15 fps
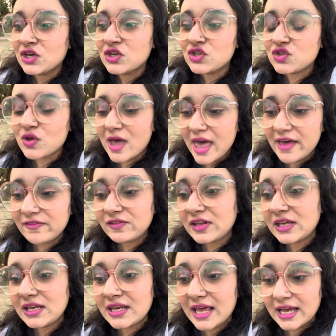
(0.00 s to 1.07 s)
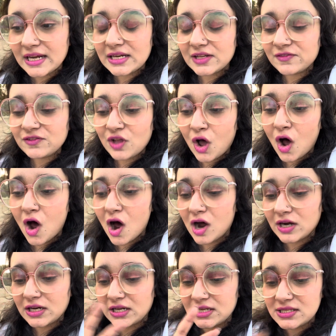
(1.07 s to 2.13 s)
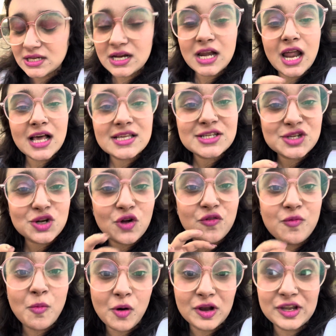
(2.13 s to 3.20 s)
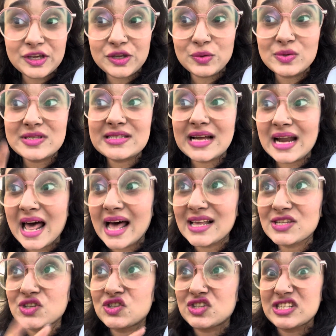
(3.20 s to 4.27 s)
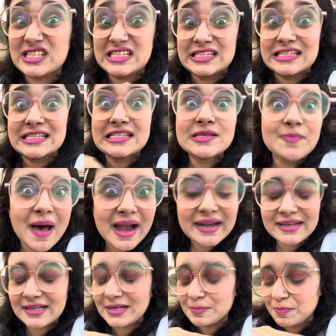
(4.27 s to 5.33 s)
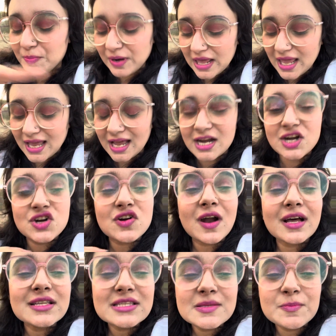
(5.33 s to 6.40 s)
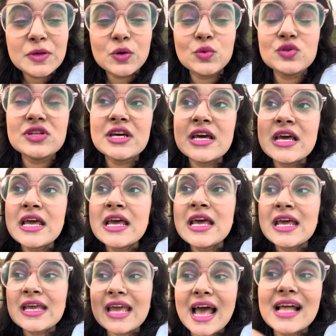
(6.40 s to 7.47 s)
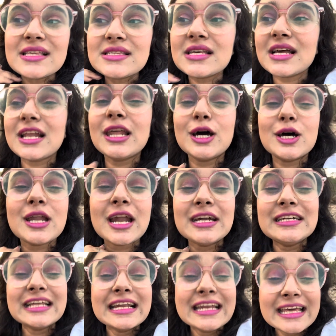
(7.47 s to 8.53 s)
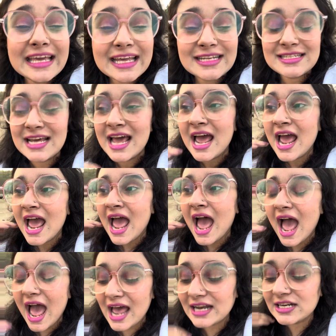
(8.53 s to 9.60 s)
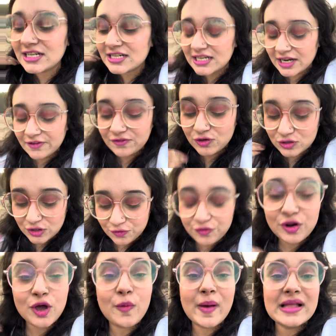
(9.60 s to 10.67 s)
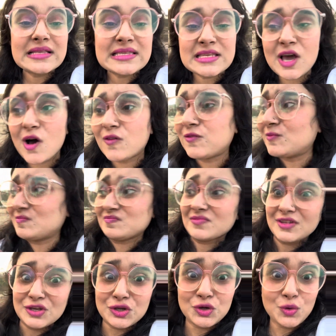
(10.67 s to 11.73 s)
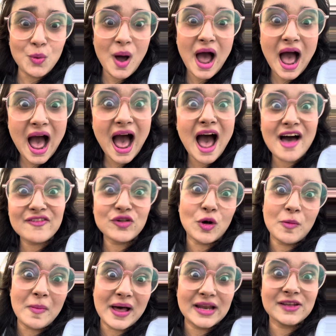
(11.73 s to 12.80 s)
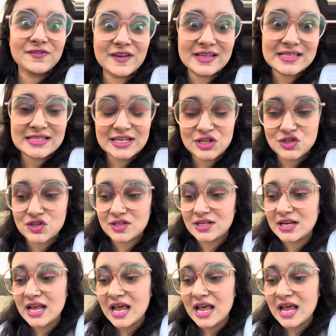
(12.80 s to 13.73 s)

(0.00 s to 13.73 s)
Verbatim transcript: so every negative thought is a cluster of molecules that has to just dismantle, break and transmute cancel clear and delete and shift to the frequency of you have your manifestation